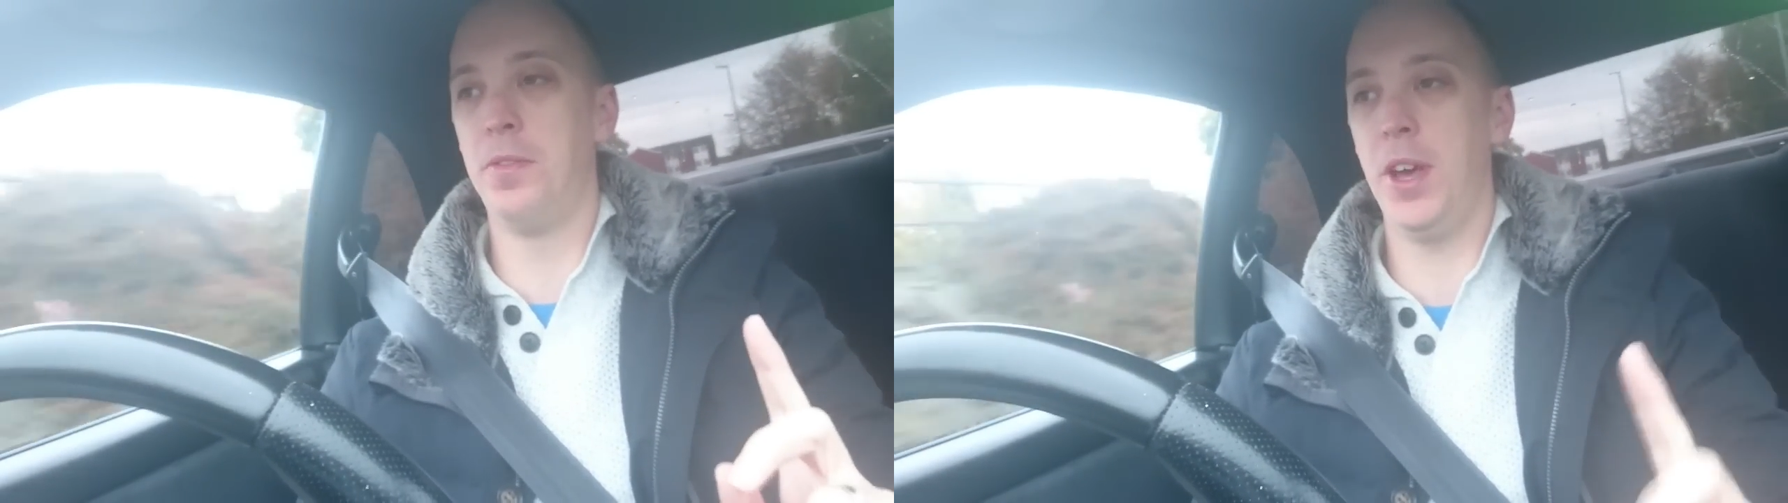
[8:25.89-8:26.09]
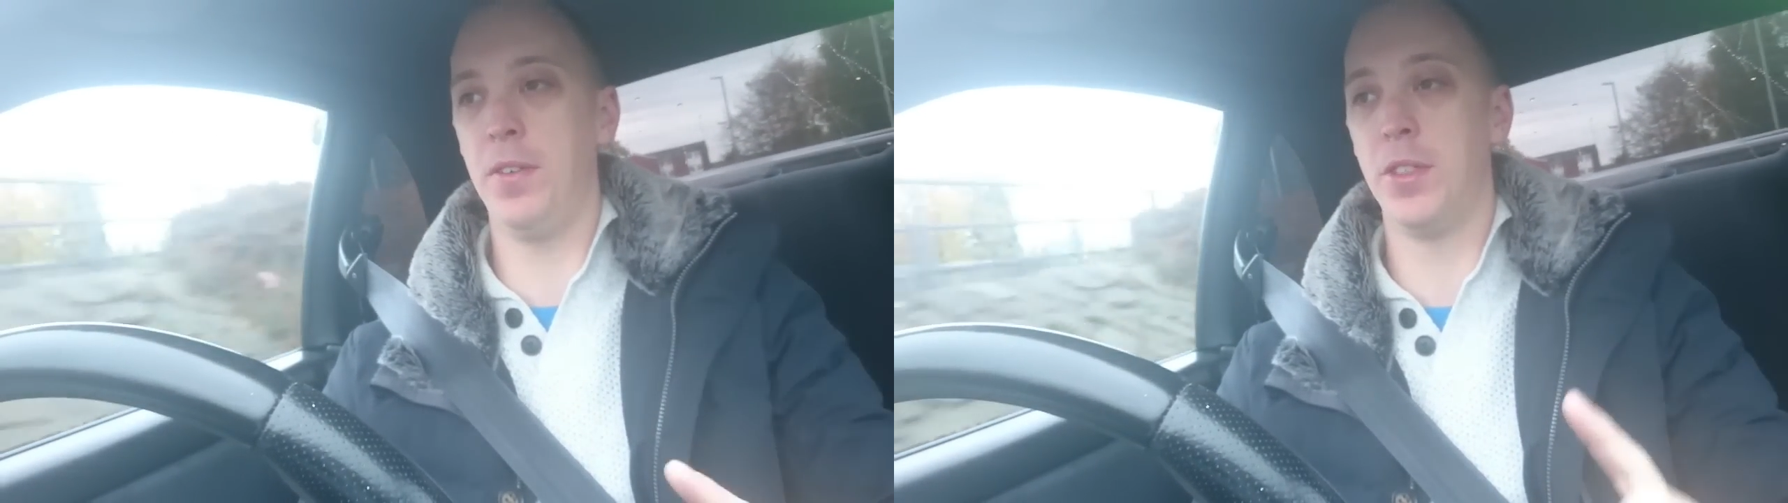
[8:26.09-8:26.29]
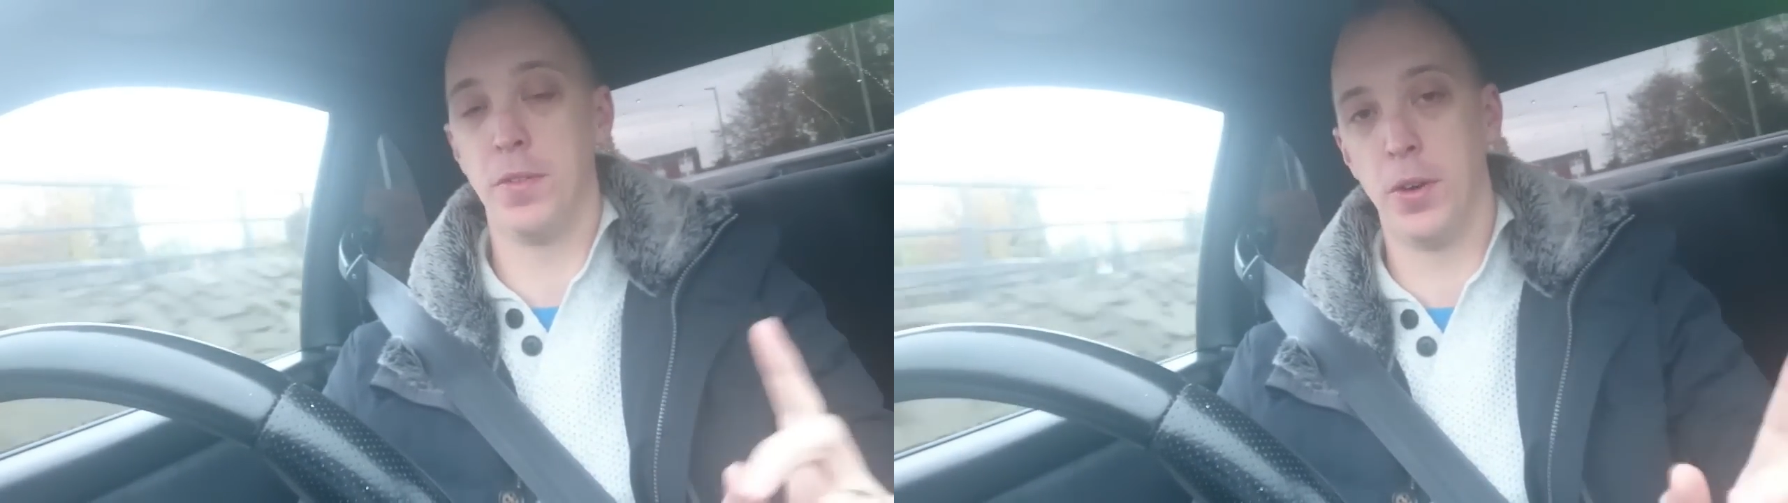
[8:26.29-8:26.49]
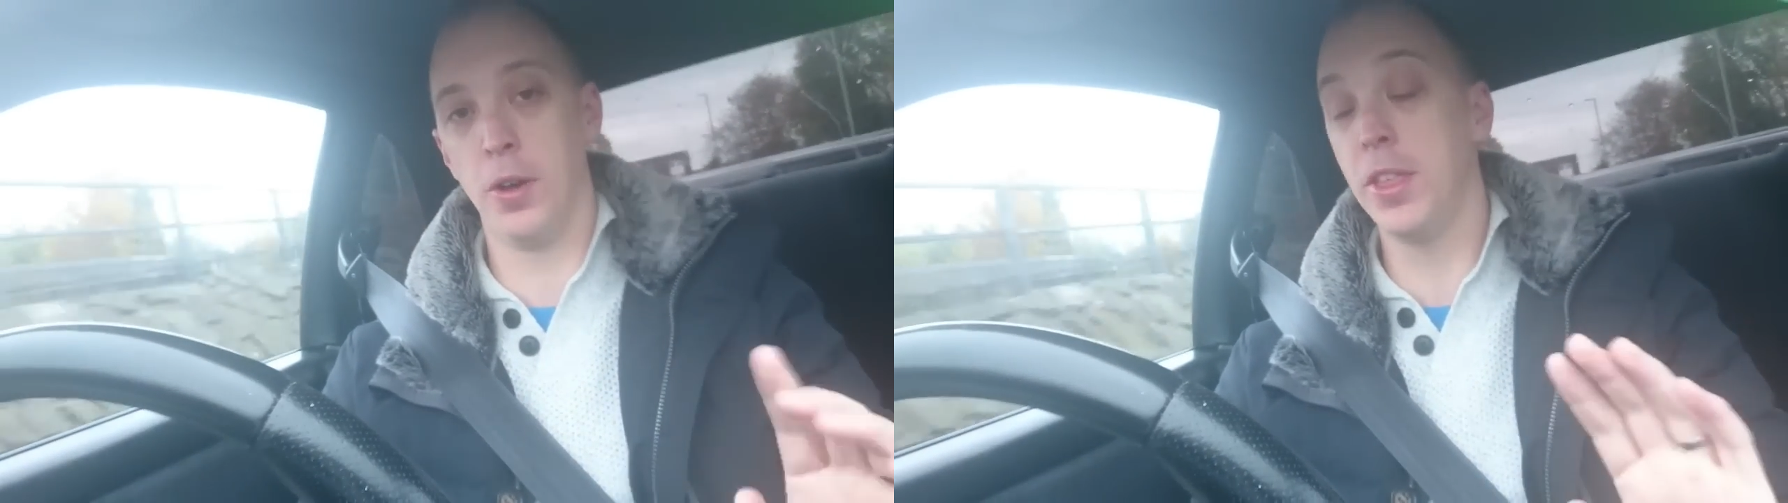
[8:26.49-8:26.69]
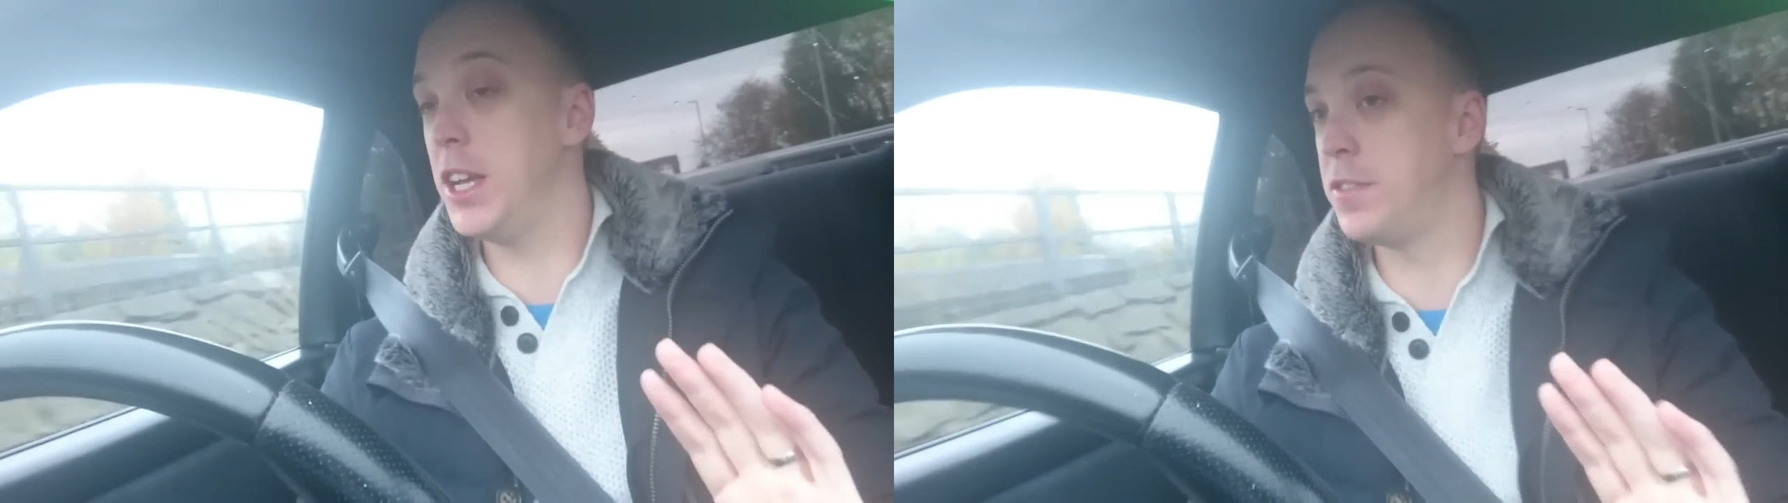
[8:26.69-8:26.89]
fifth to
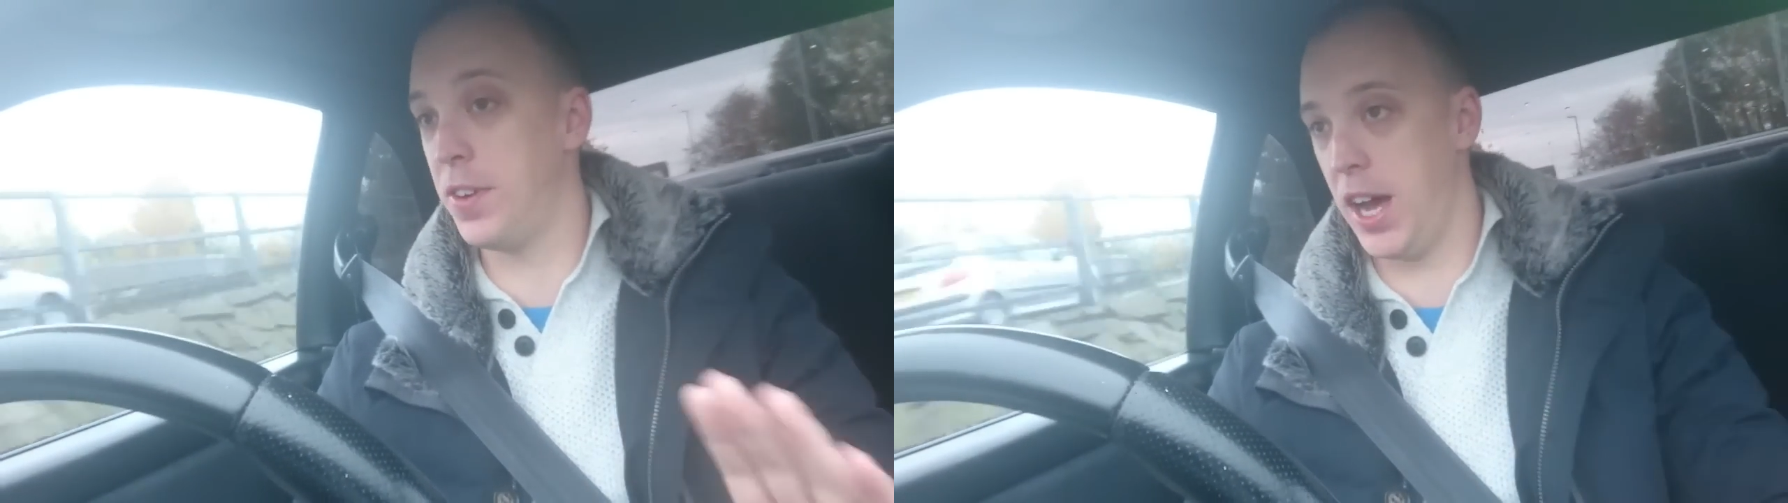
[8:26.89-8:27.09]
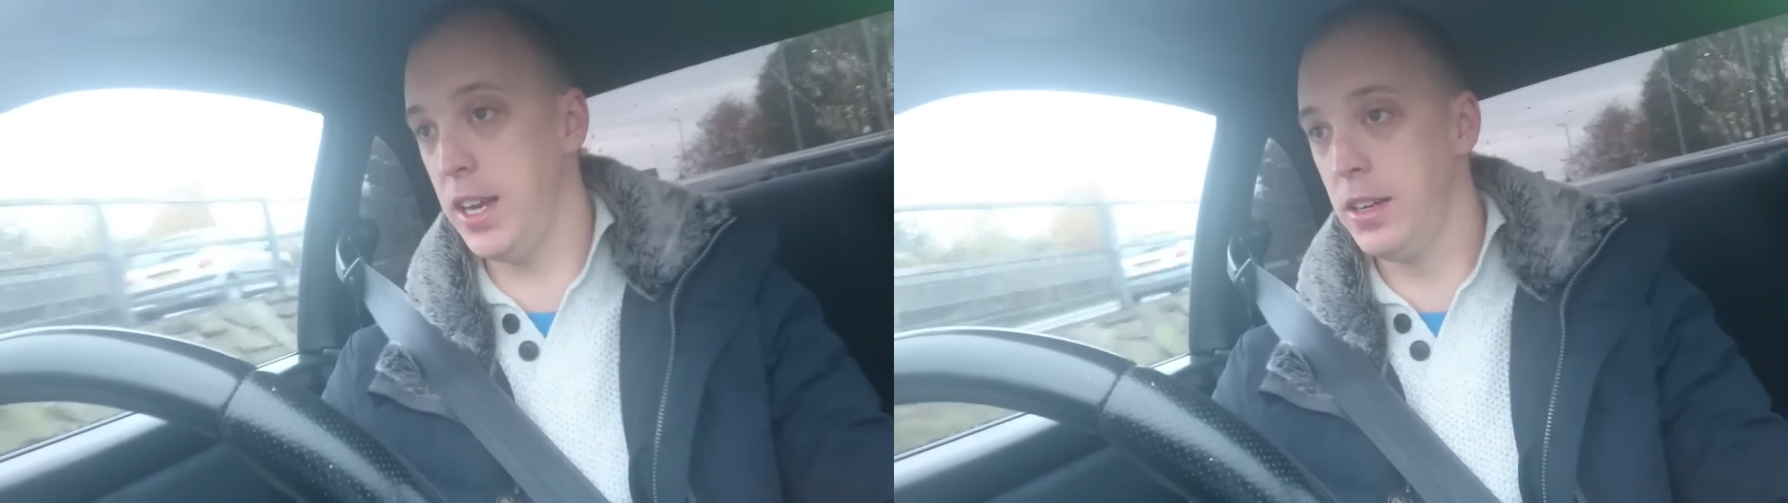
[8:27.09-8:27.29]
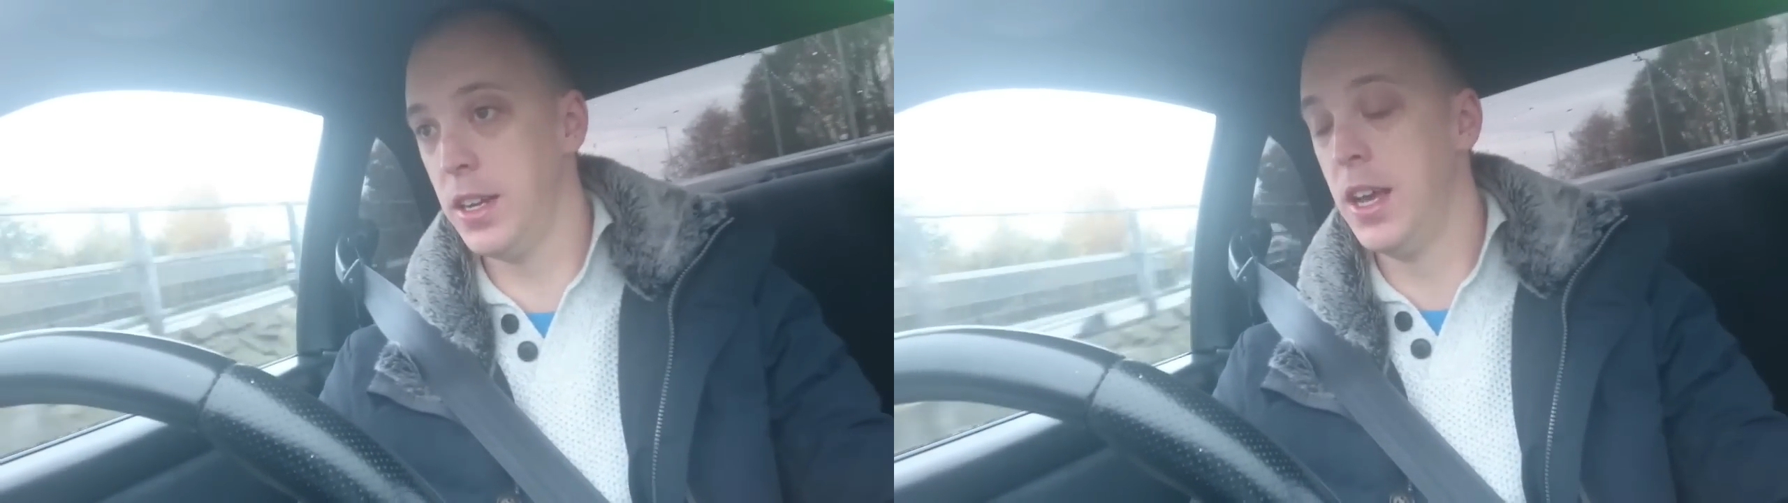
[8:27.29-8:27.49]
fourth, it's fine.